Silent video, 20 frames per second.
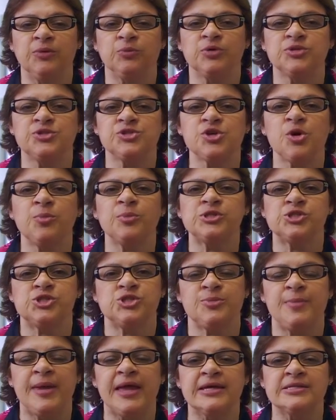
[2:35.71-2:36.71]
With so much
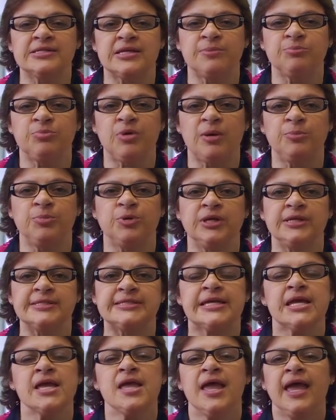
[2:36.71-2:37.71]
demand on properties,